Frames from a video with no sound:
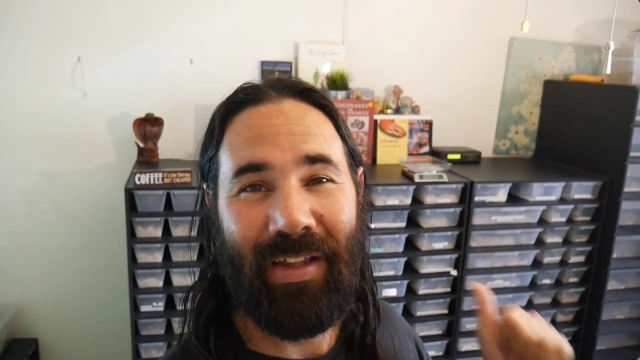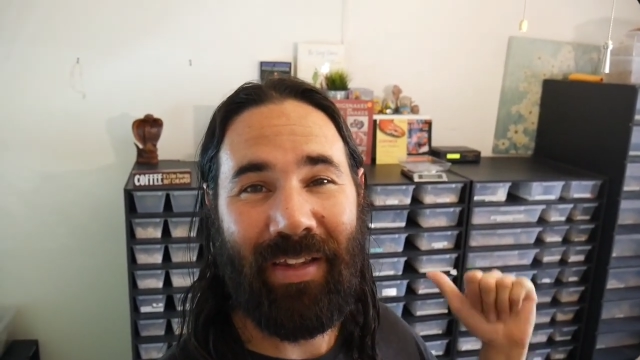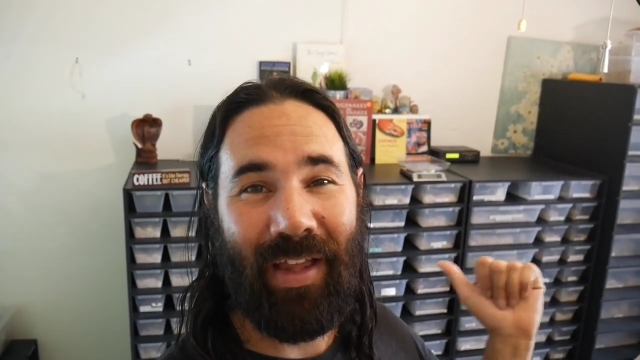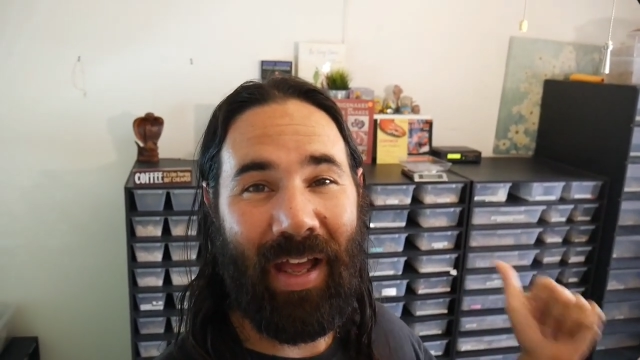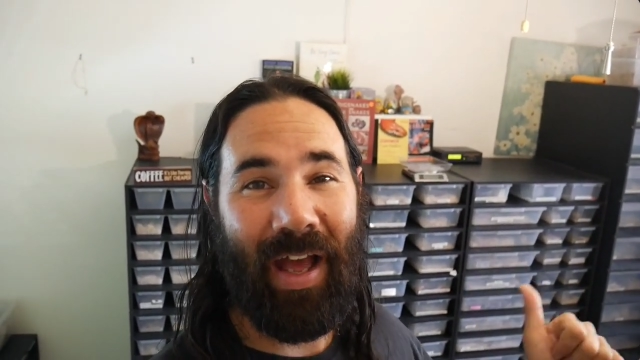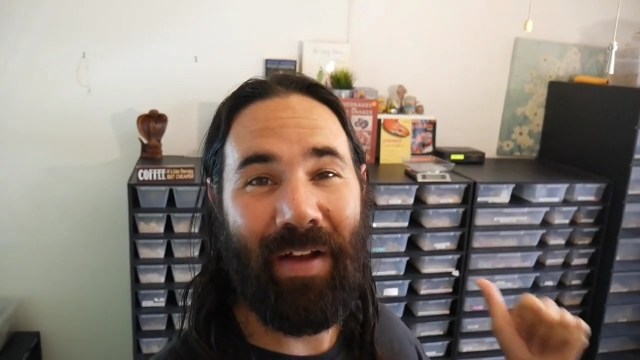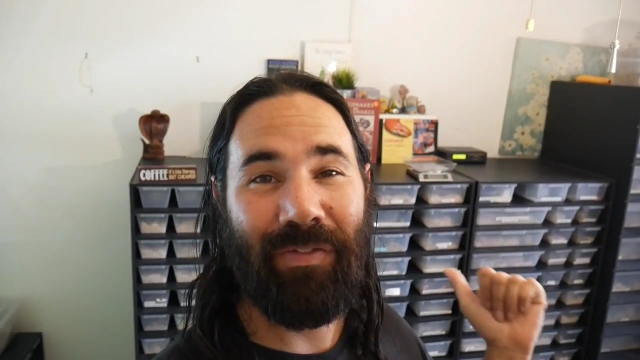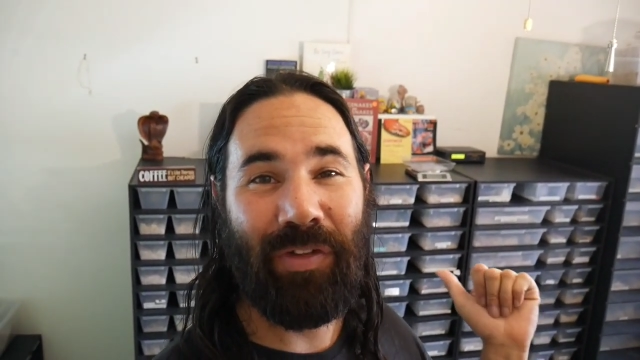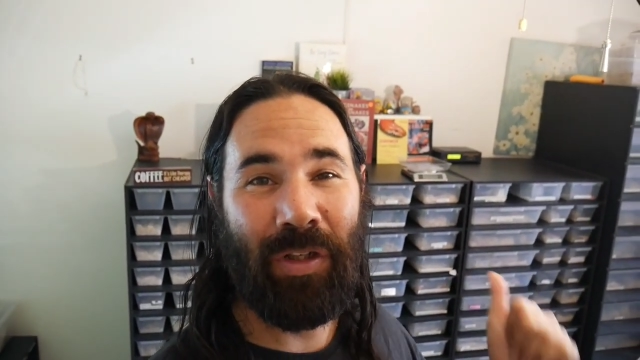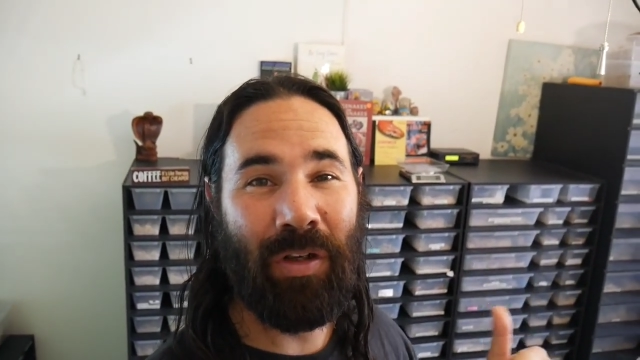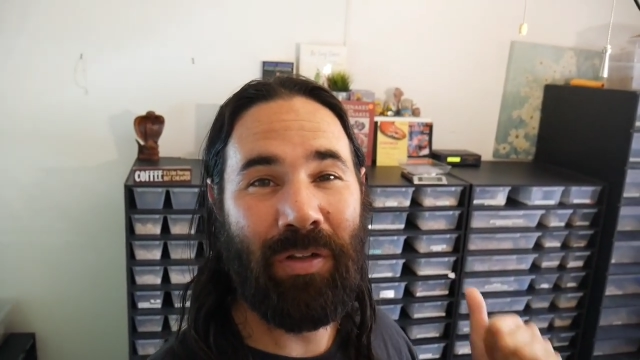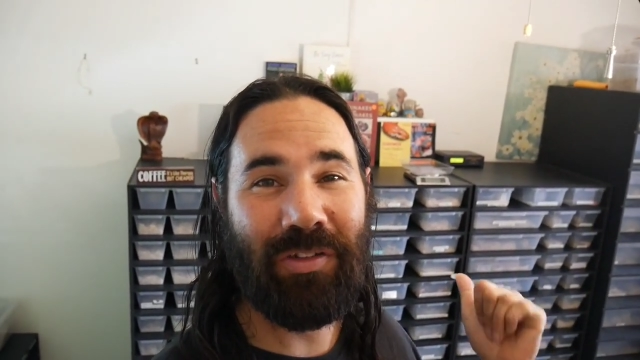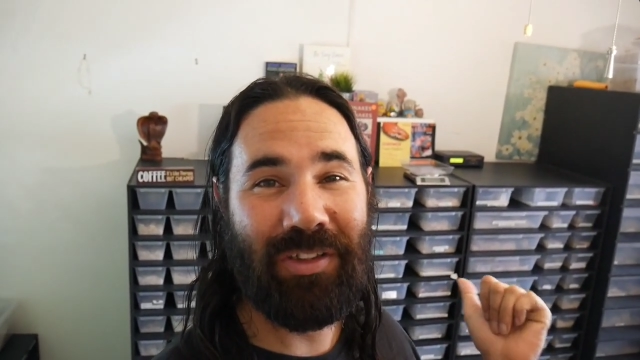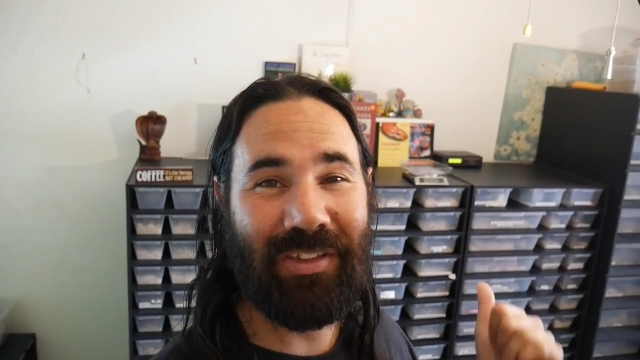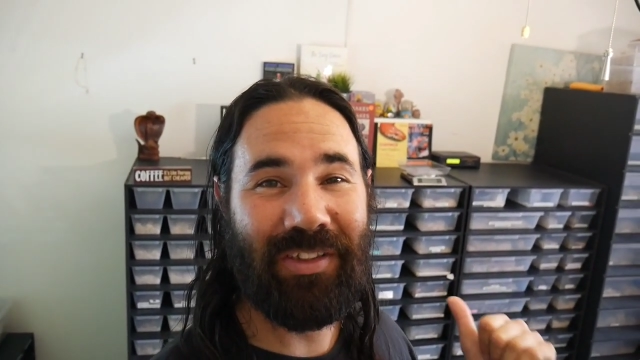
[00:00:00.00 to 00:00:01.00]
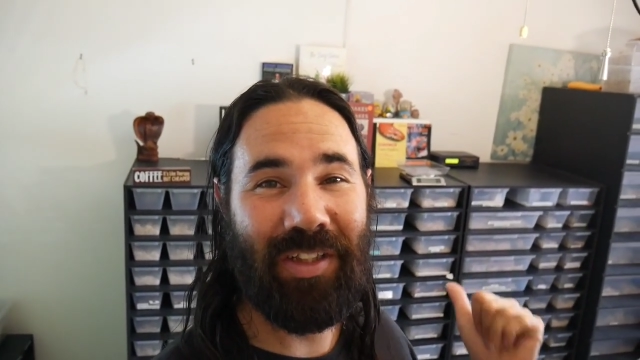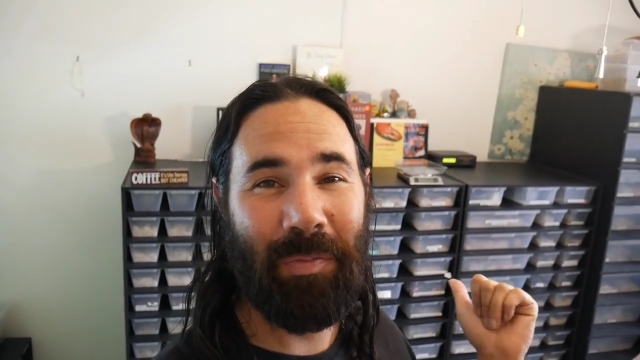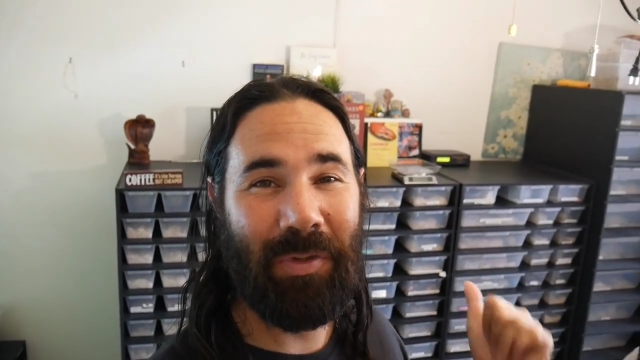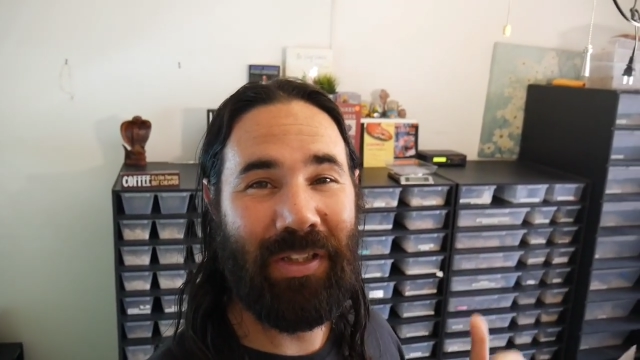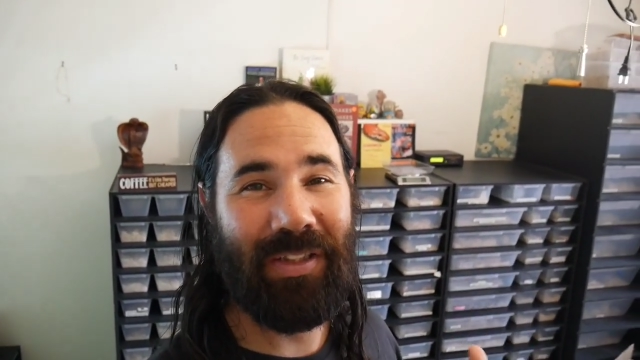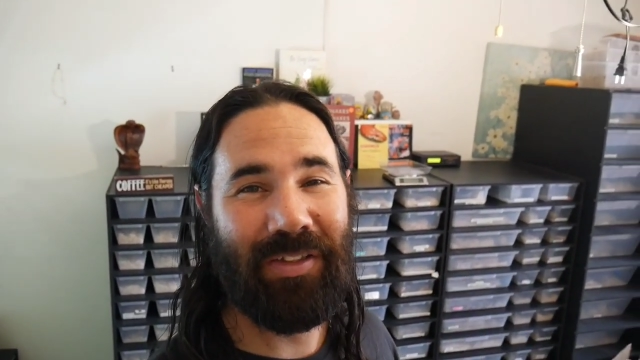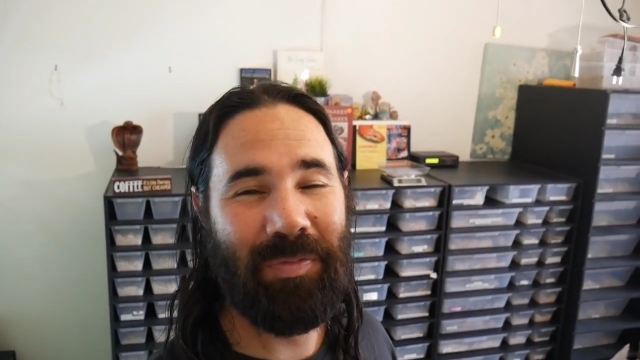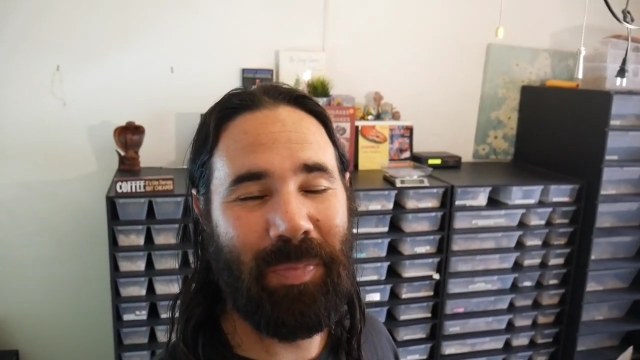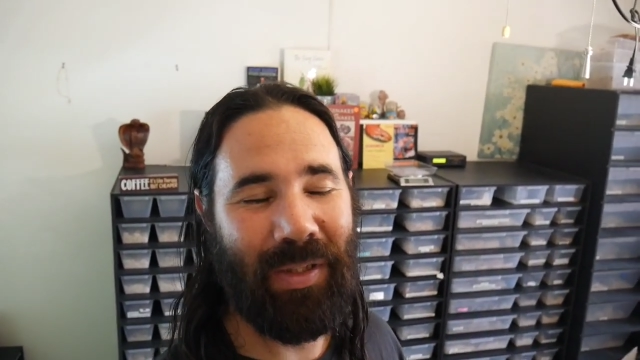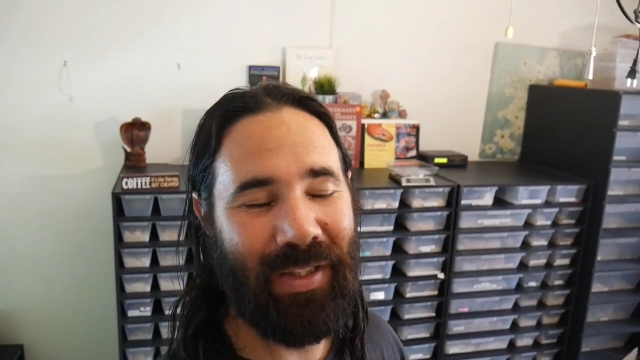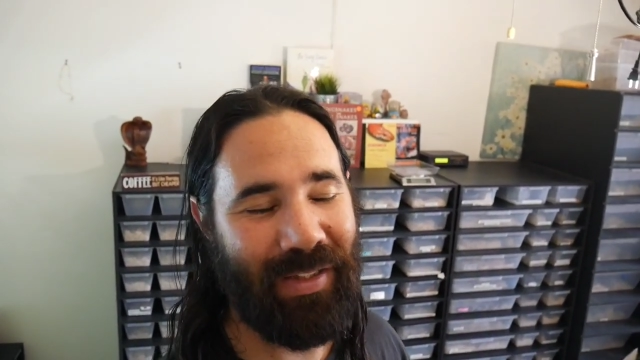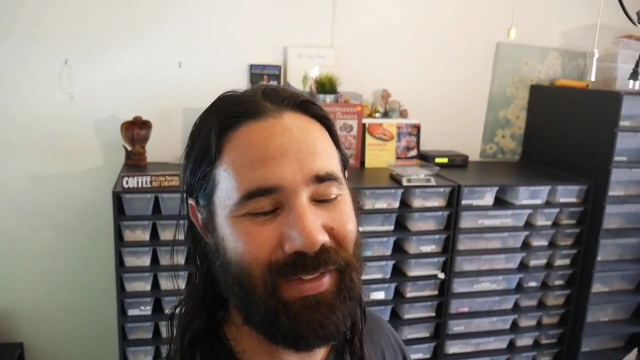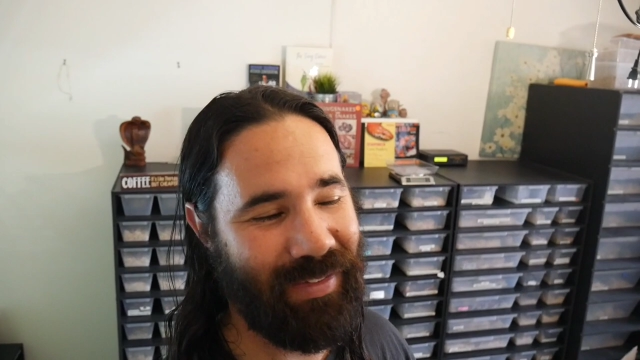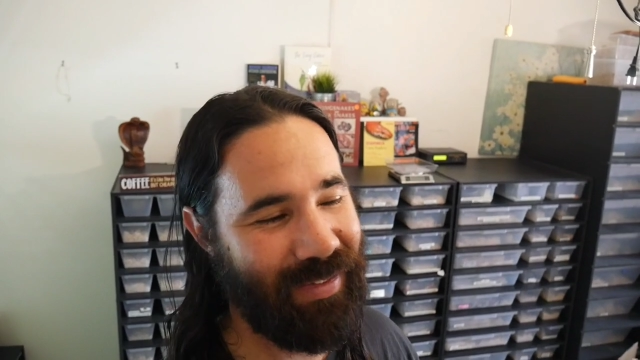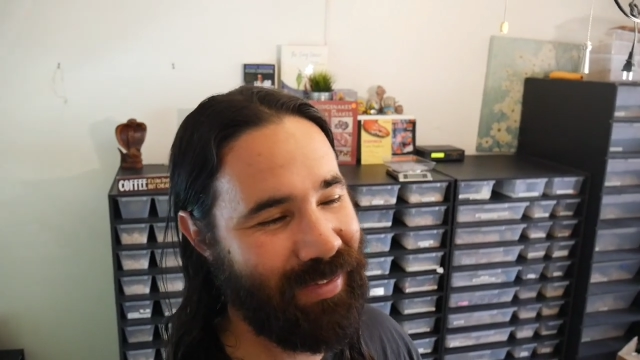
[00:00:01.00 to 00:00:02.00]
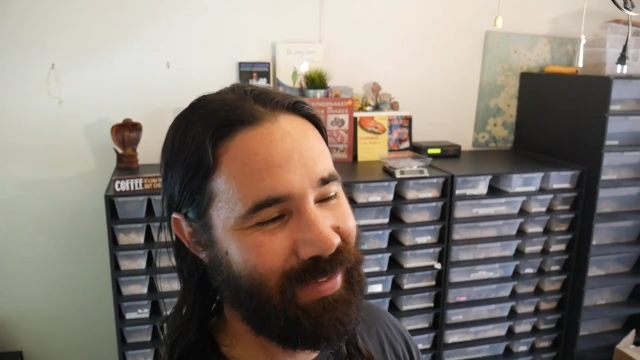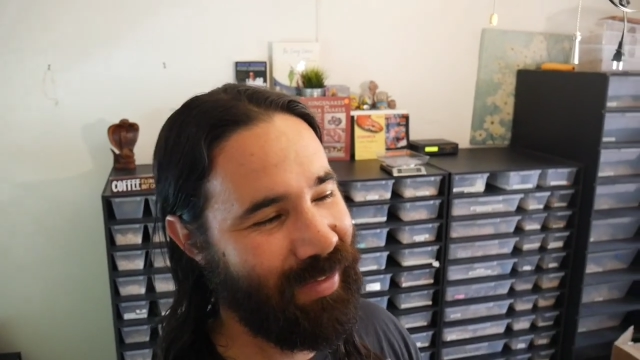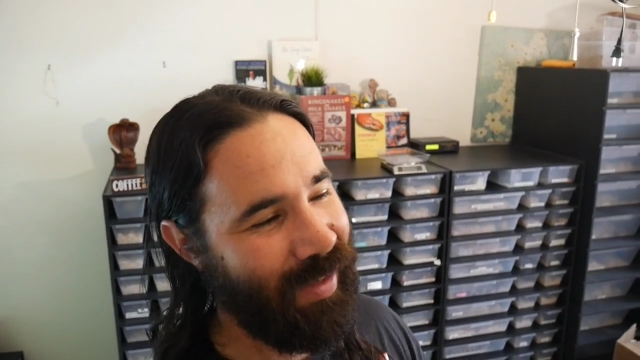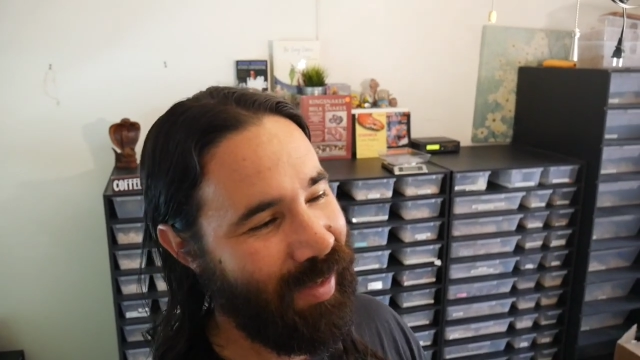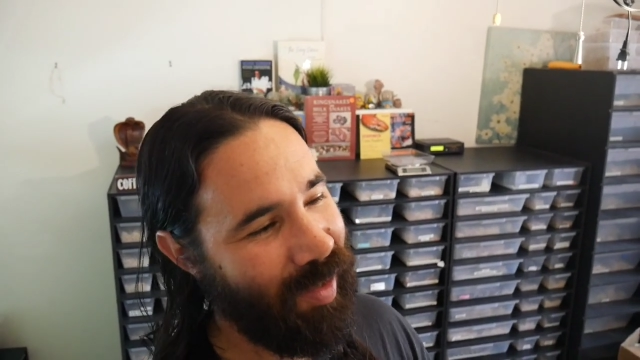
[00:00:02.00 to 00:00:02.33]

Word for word: that have to go into some of these bins.